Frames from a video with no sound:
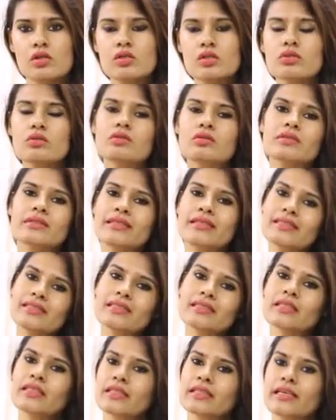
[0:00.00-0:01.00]
So
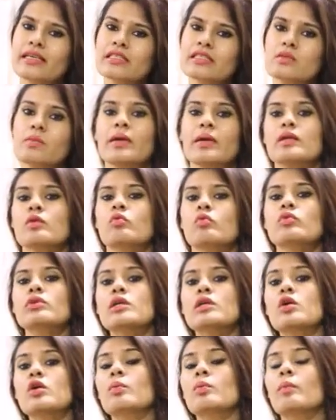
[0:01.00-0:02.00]
these are the things, but
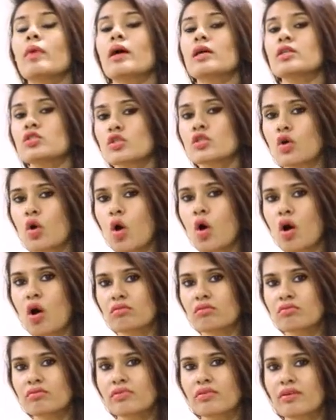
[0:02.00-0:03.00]
without much
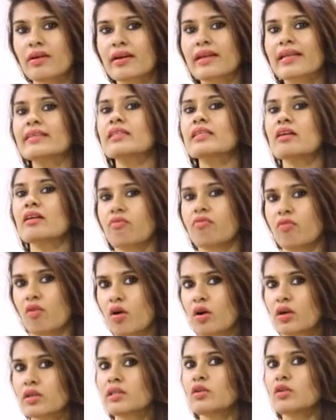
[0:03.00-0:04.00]
of great
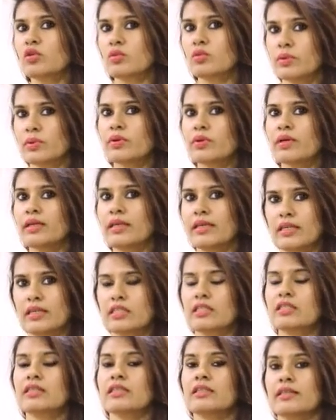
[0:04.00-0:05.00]
effort they will be doing it.